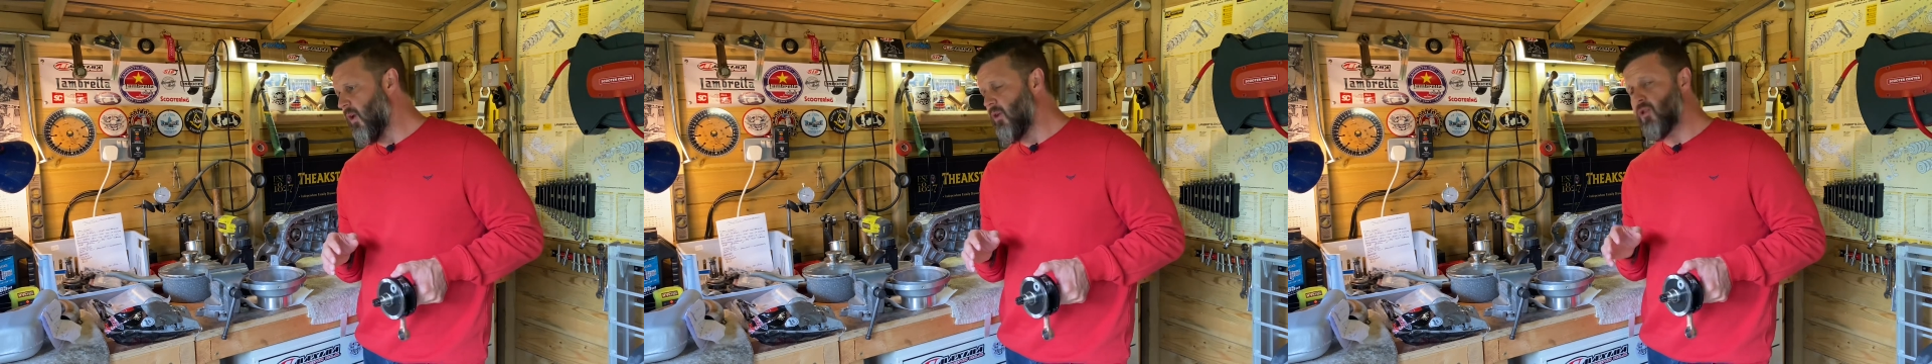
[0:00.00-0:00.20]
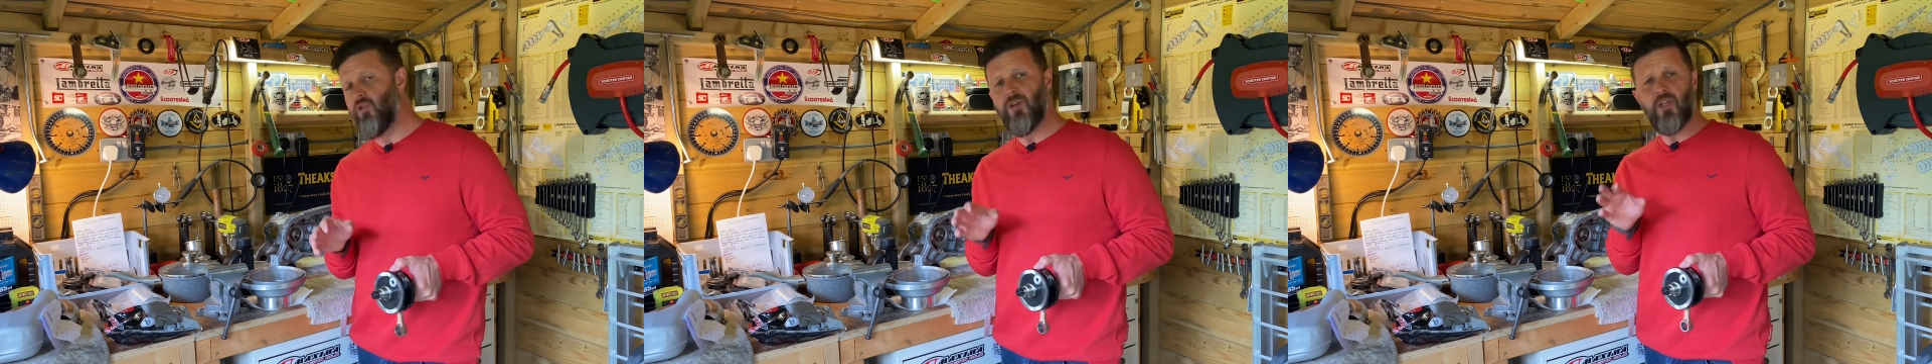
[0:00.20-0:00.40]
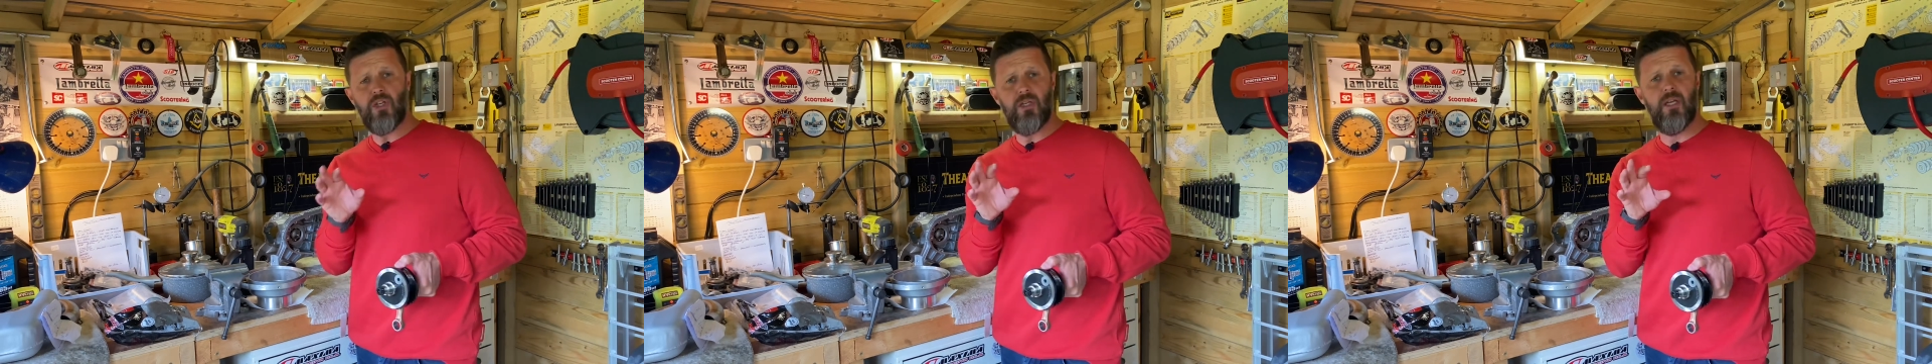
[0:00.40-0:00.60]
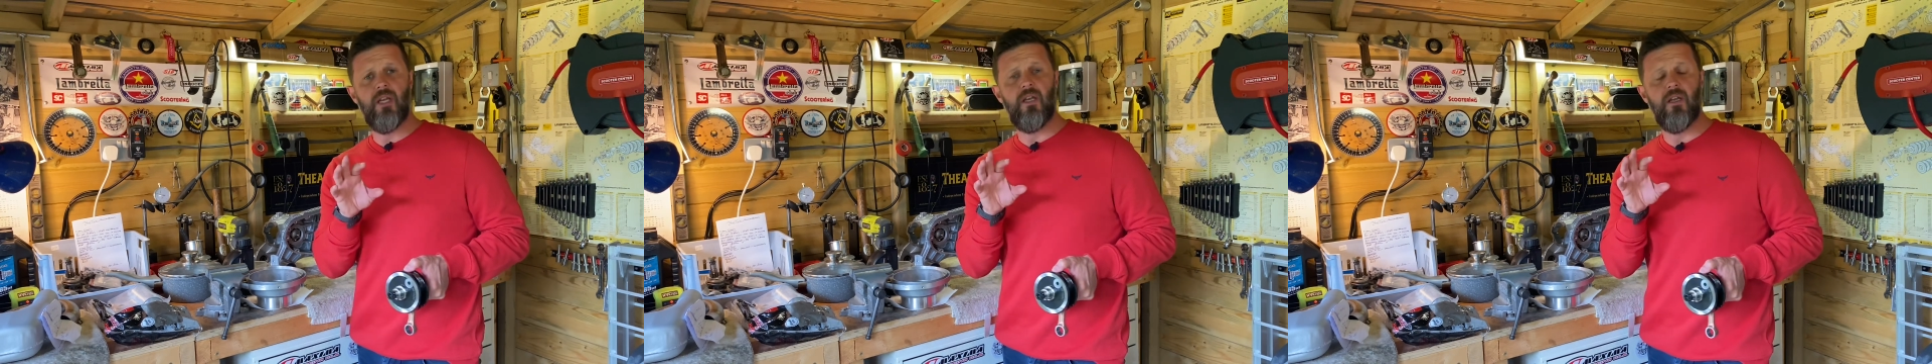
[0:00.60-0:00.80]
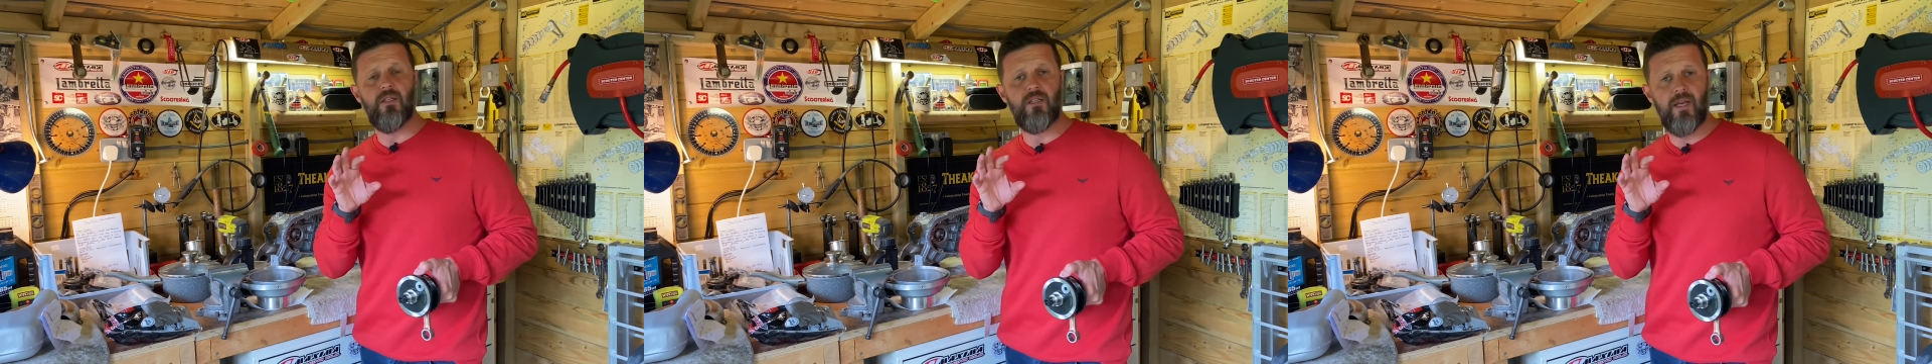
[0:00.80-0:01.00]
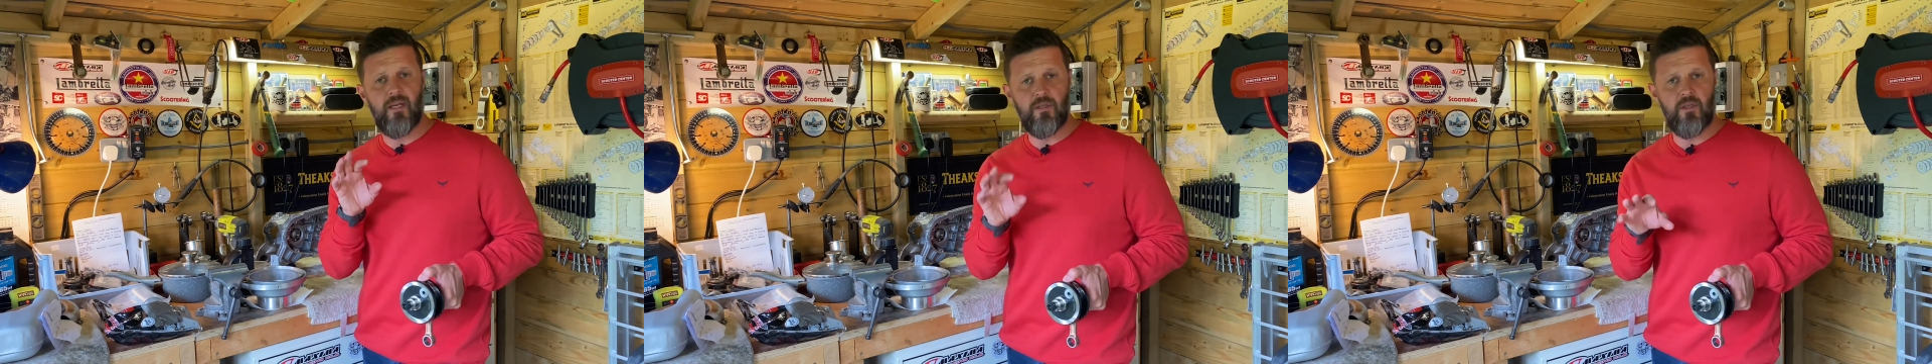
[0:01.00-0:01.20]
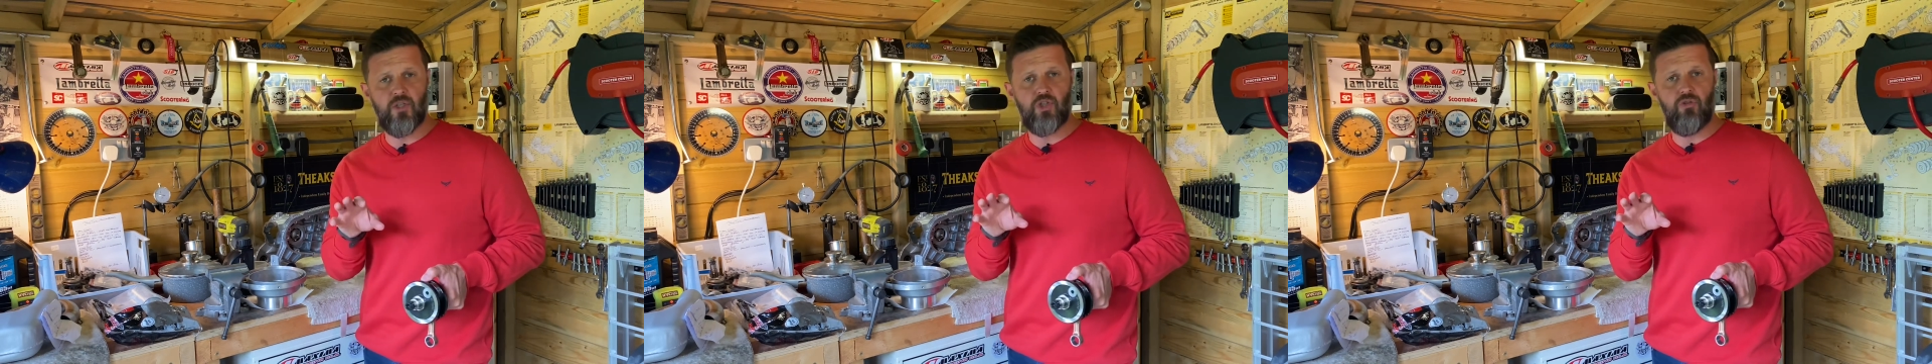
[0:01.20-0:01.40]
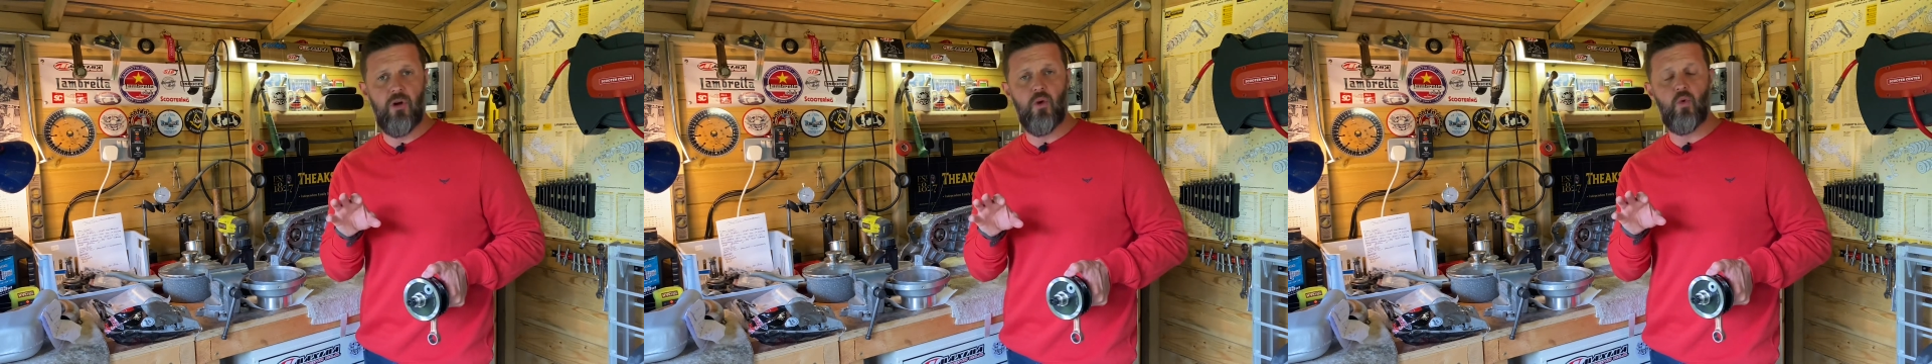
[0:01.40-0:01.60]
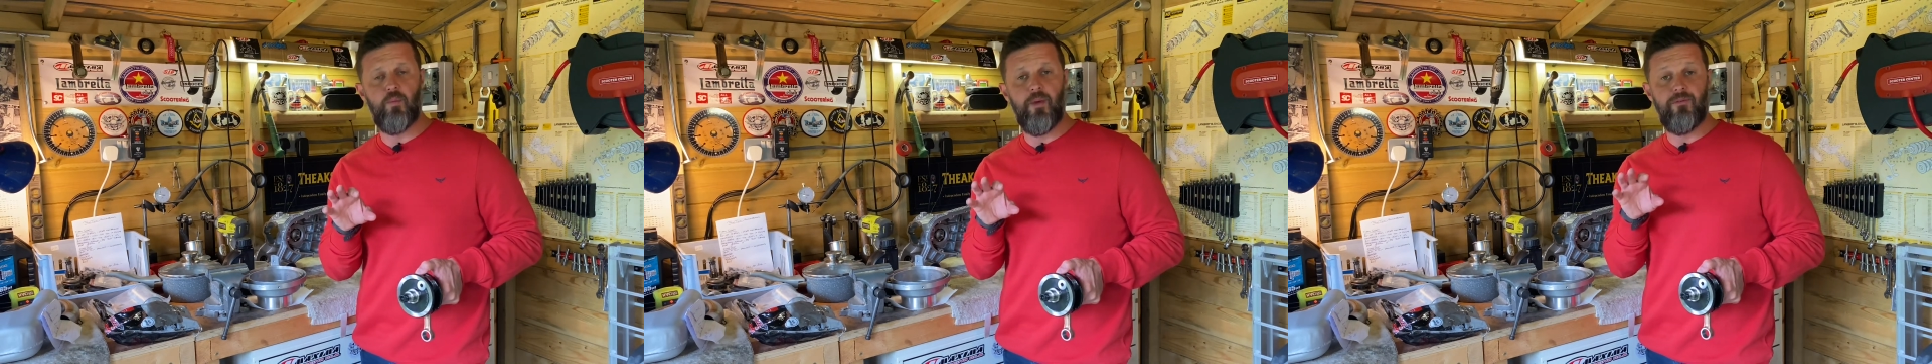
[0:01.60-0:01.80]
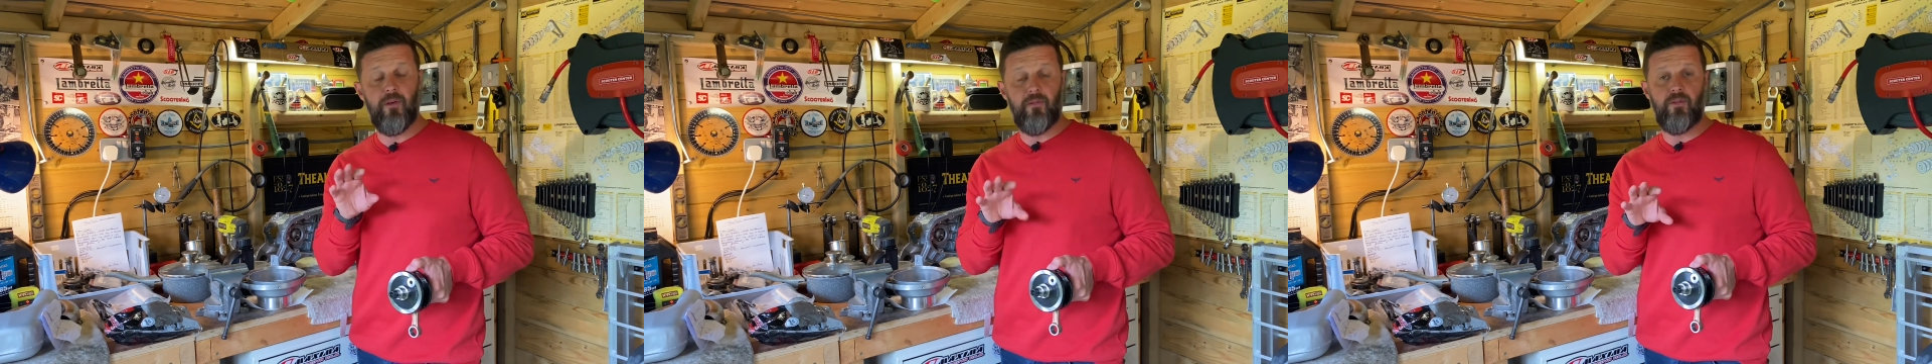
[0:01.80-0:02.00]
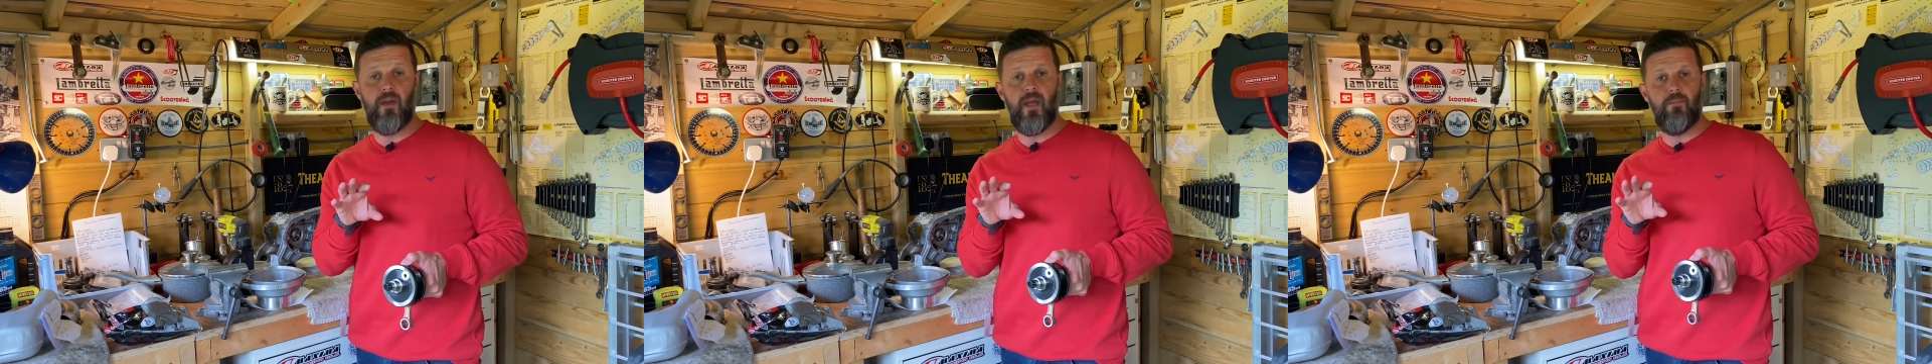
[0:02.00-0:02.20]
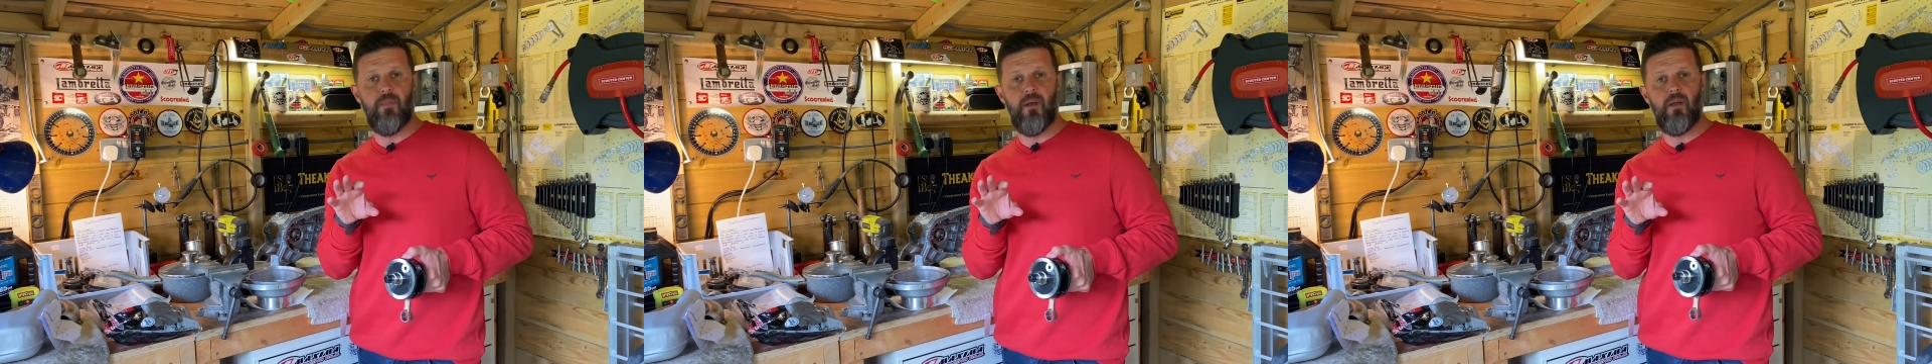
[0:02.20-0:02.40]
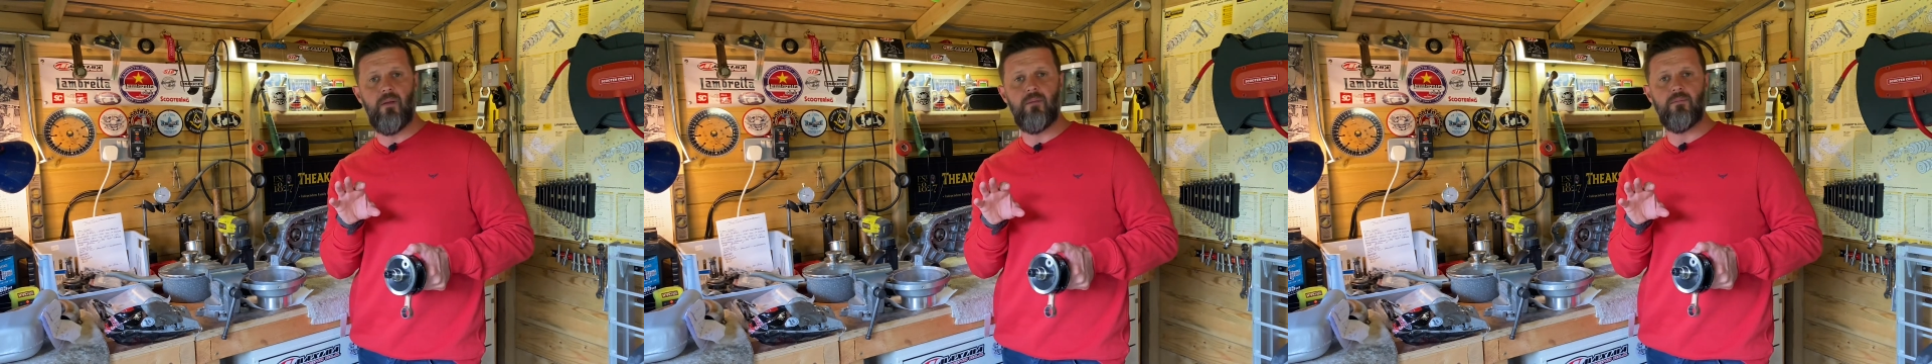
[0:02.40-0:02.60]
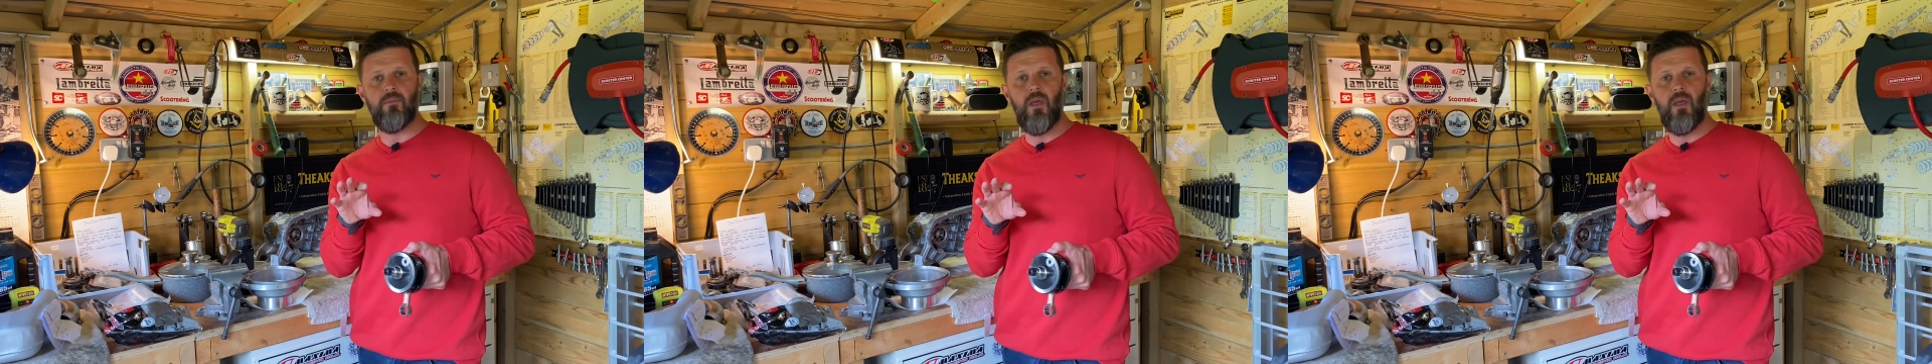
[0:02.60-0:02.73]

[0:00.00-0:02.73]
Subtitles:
traditionally a standard stroke would be 58mm.